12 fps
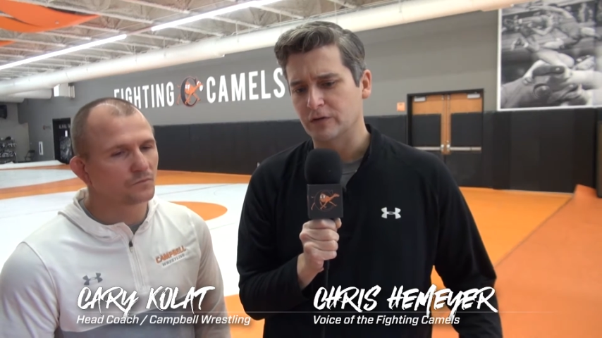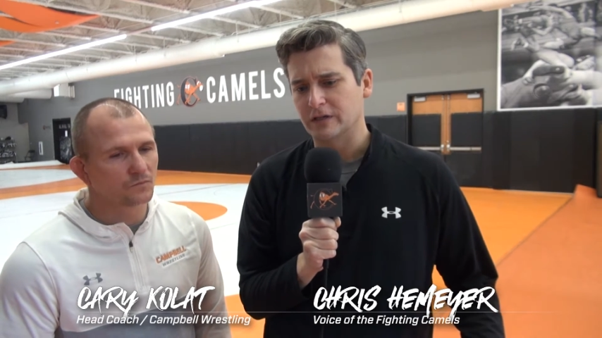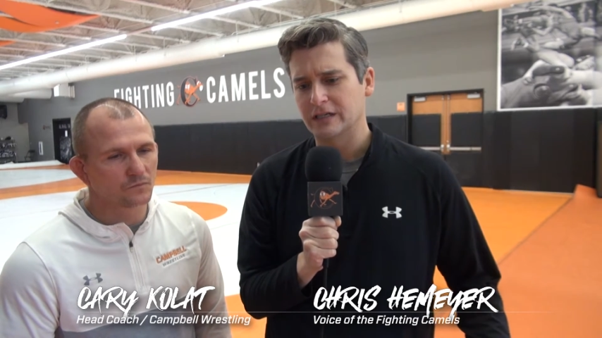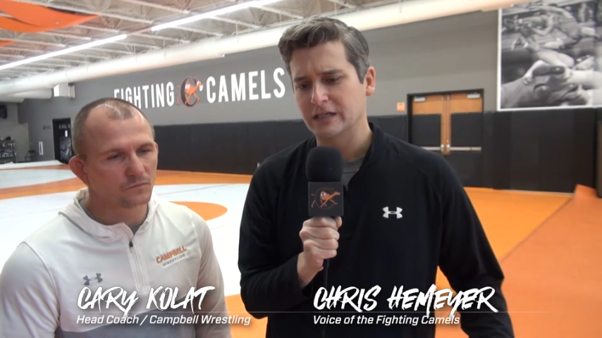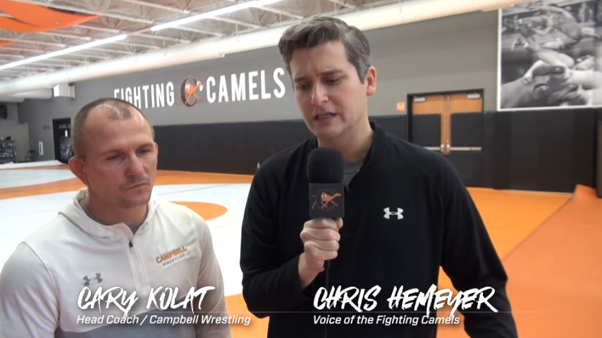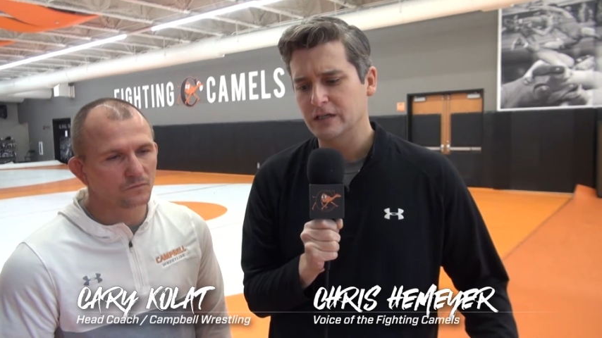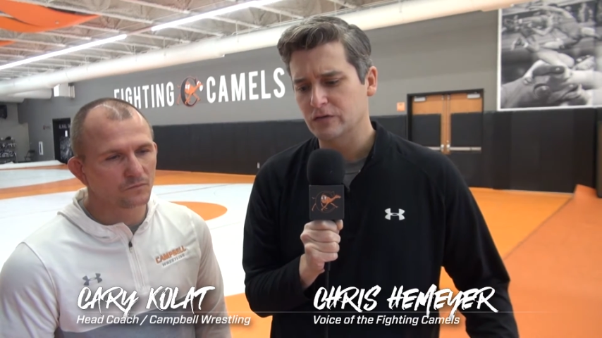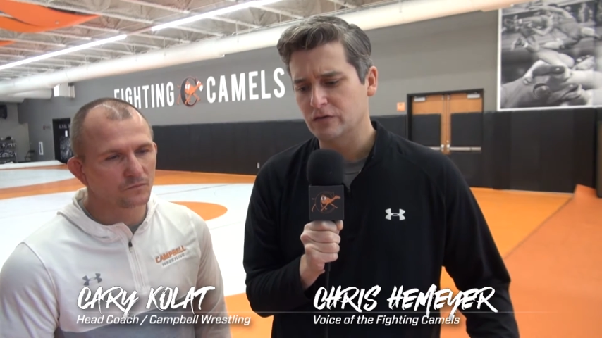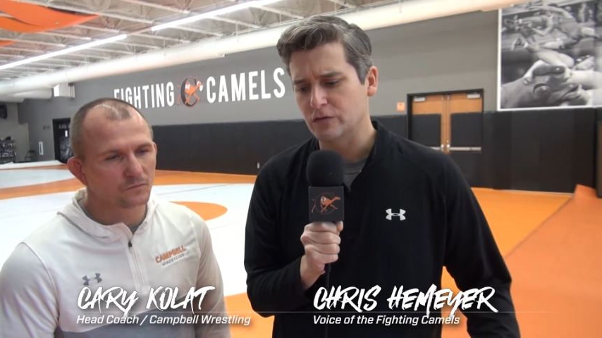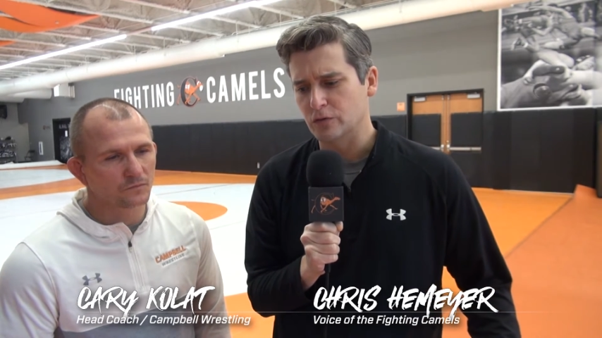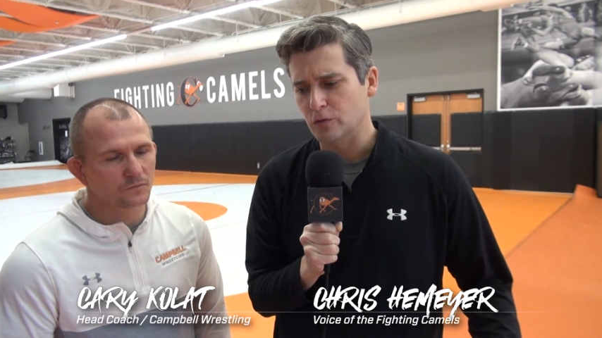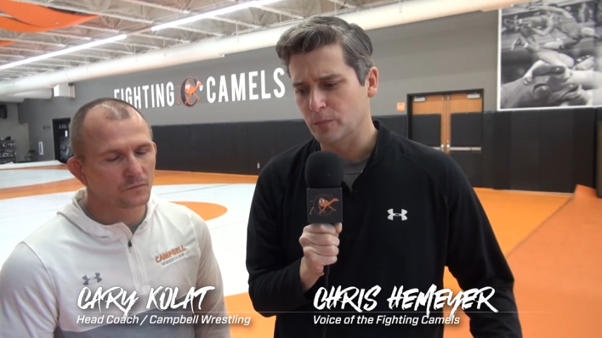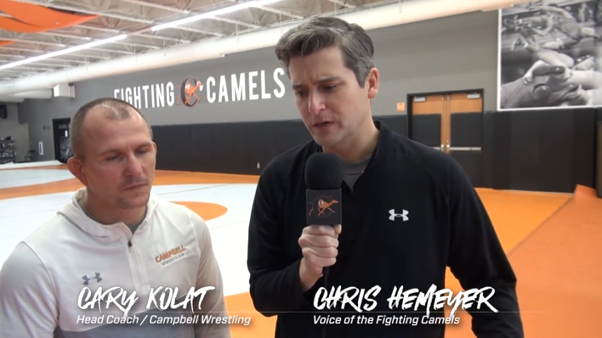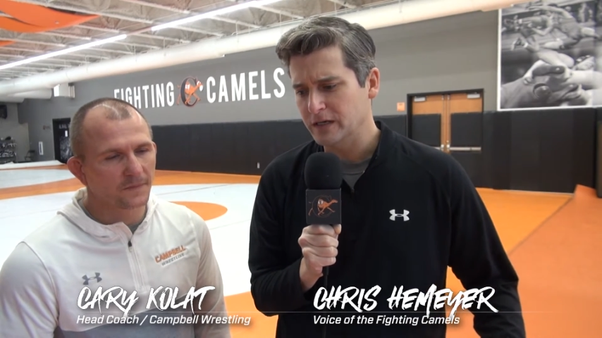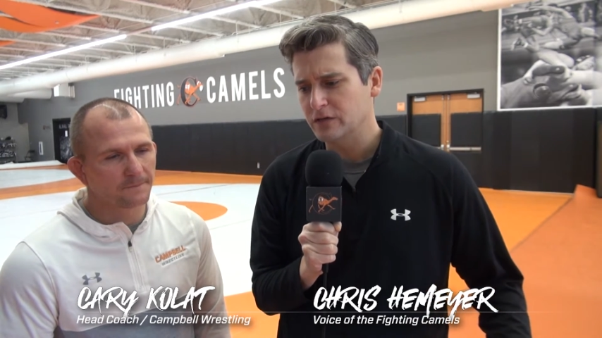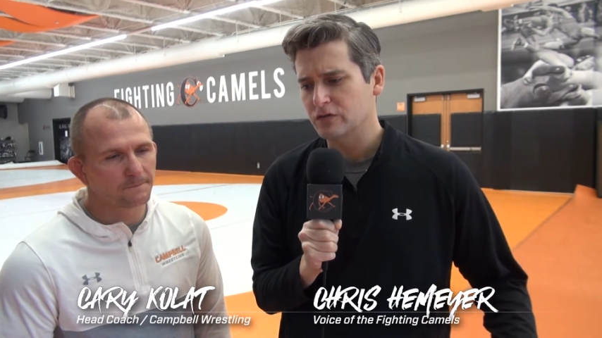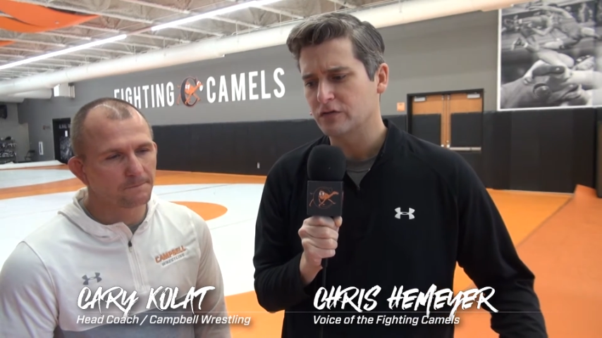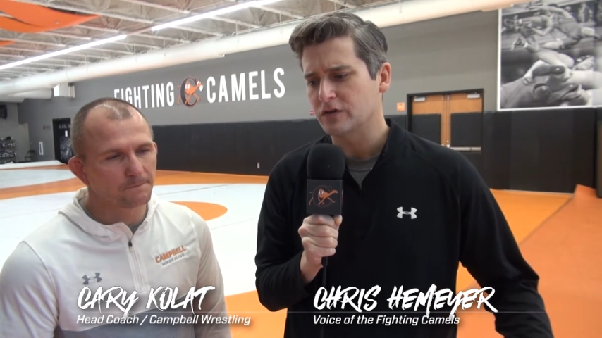Speaker 1: the key to
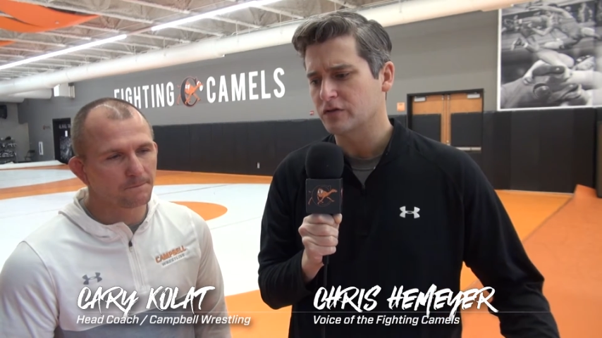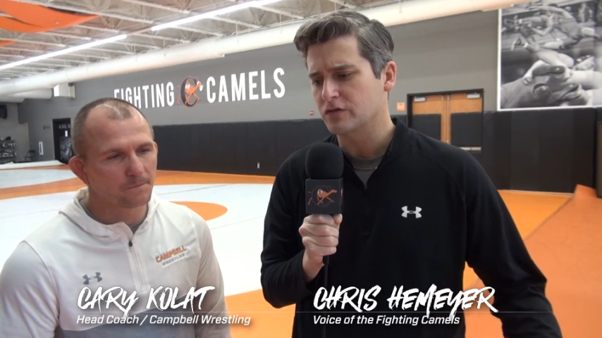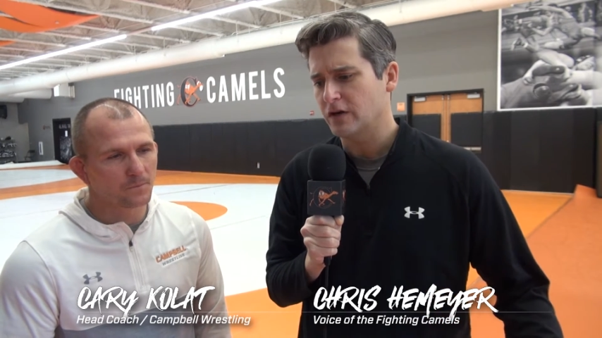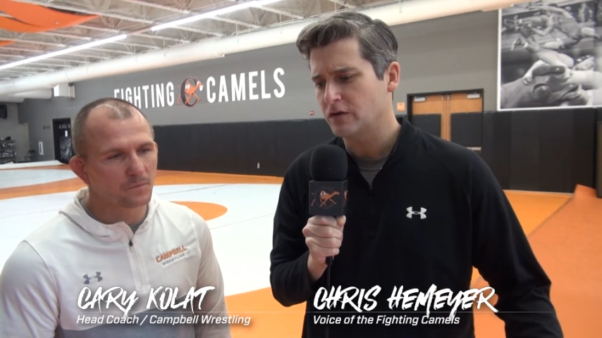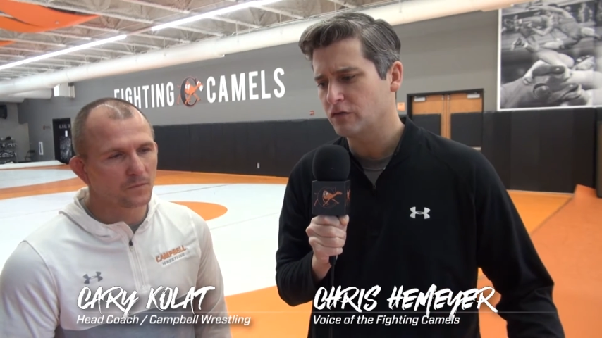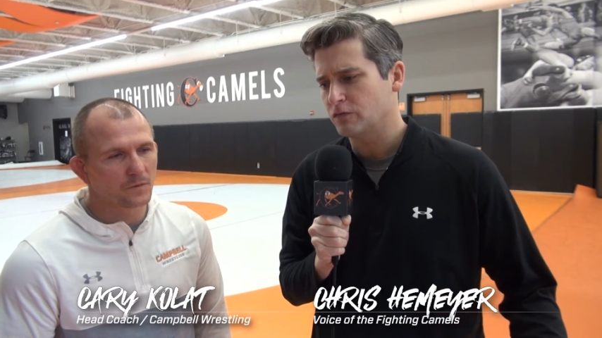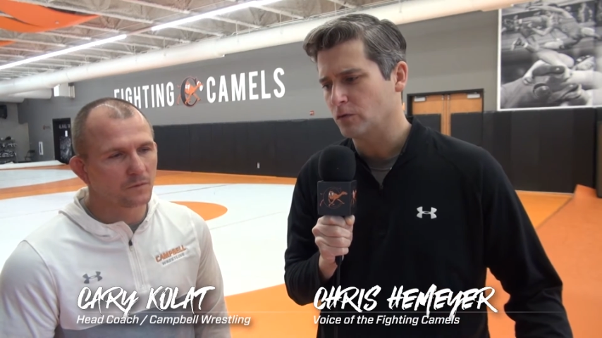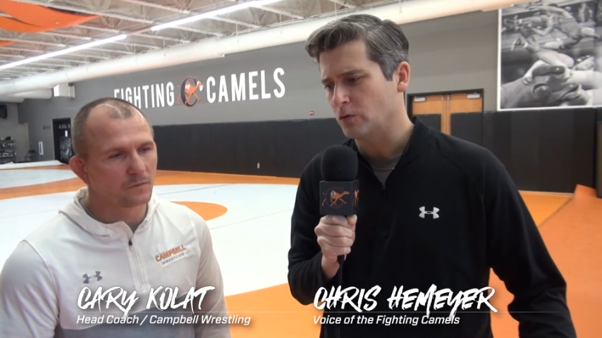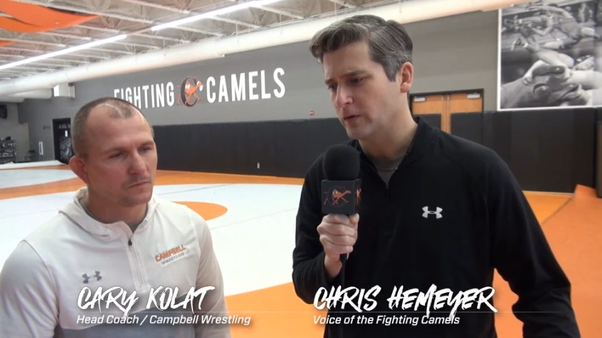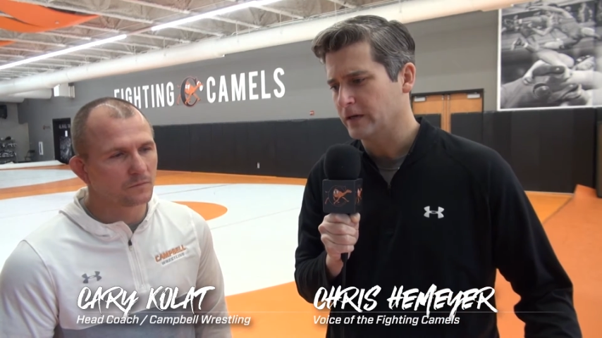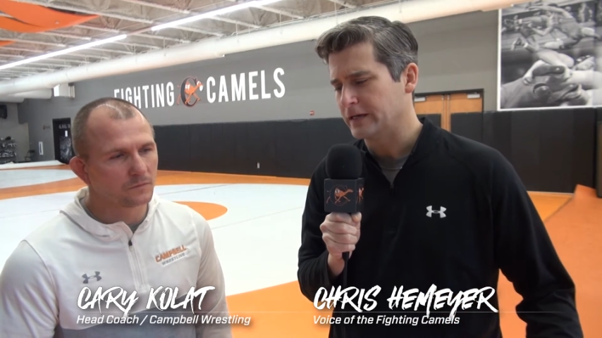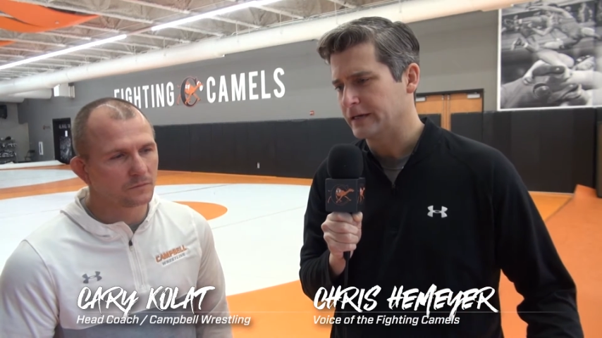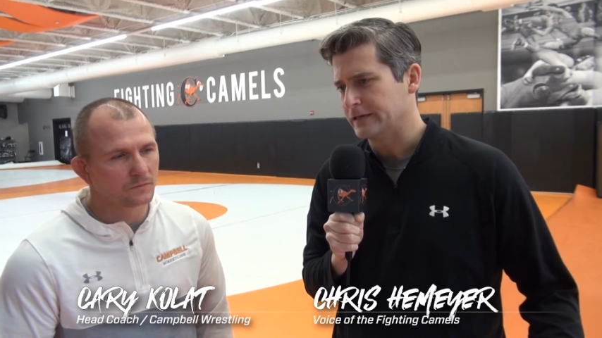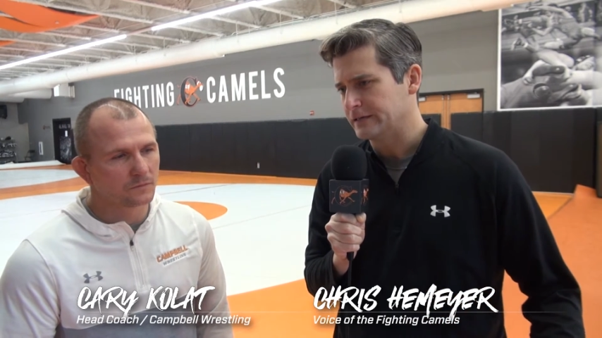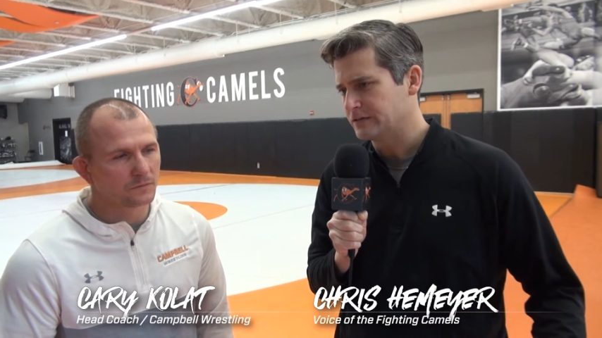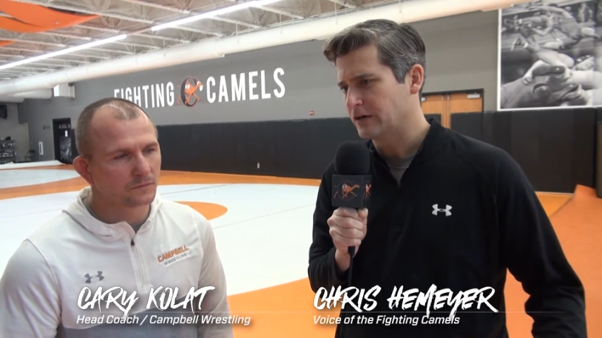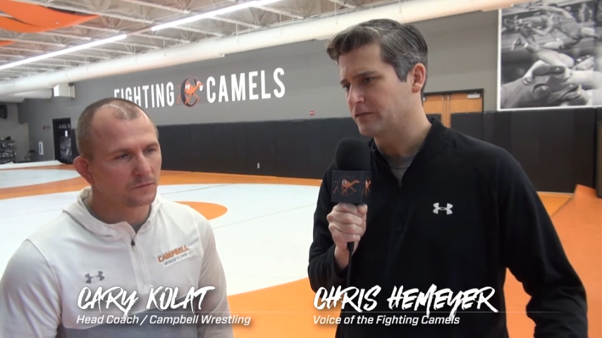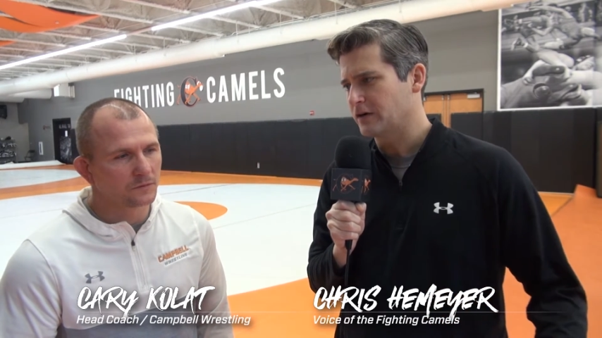being successful in a
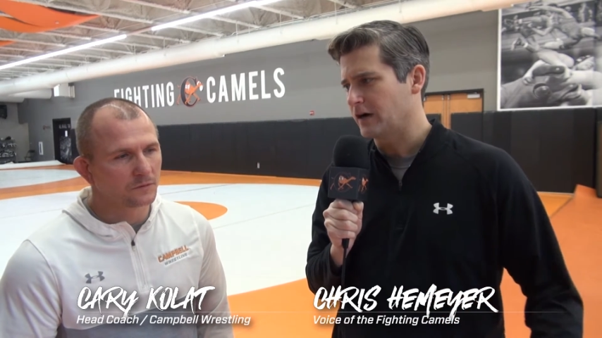tough